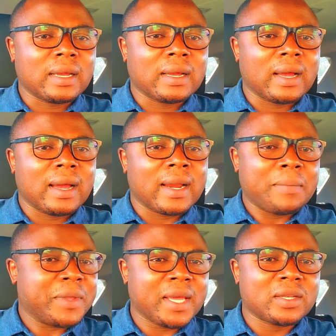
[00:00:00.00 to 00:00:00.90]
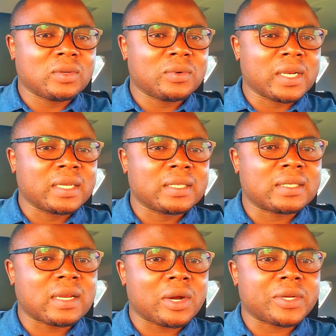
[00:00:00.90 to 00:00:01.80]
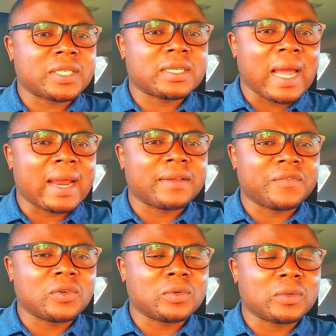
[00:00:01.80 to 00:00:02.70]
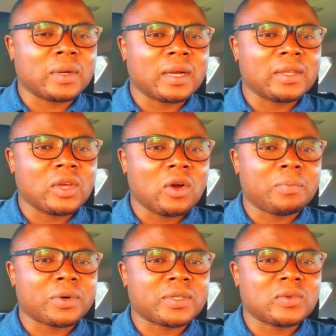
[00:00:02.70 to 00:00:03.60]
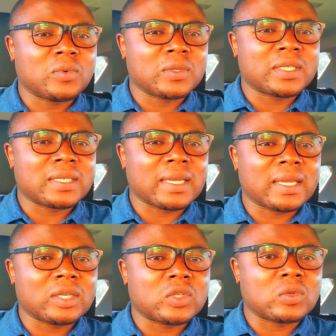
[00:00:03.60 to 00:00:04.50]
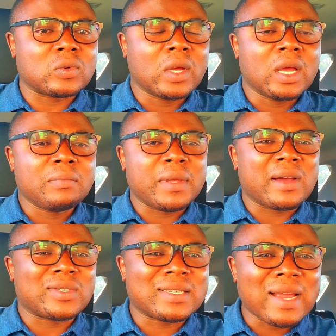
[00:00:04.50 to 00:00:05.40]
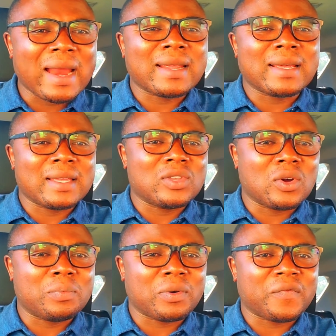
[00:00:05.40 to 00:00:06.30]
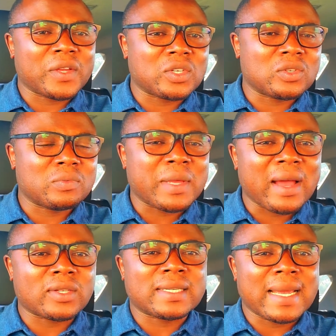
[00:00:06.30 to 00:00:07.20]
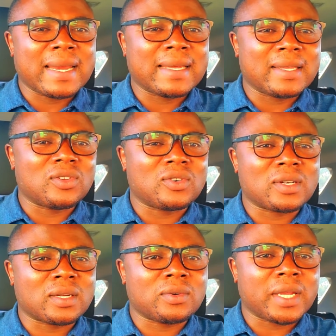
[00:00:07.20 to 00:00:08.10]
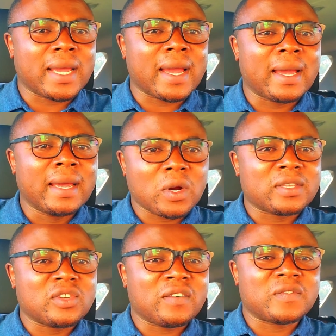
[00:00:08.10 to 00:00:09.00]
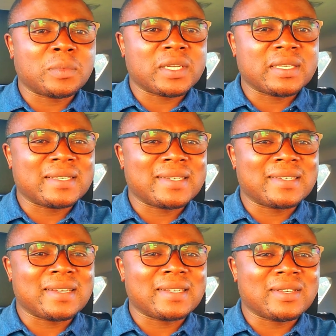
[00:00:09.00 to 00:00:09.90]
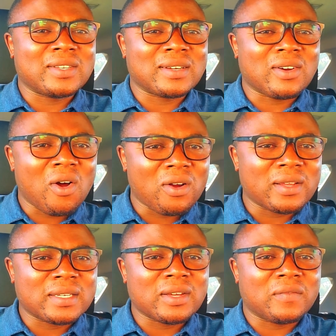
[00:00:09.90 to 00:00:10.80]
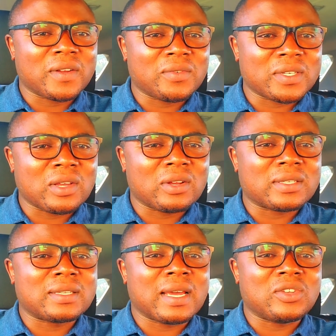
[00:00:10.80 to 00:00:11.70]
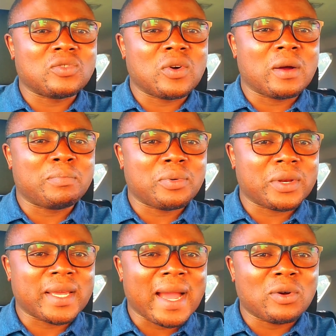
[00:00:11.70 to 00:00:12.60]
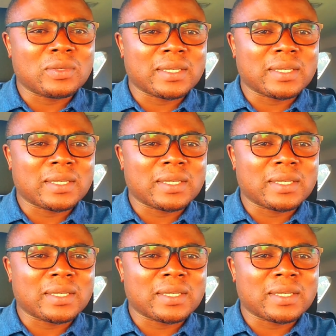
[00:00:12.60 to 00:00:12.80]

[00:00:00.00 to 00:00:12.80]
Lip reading: And I'm here to really discourage that. If you're a young person who's seeking to be outstanding in your profession, to be outstanding in your career, you have to be consistent in the quality of the results that you are putting out.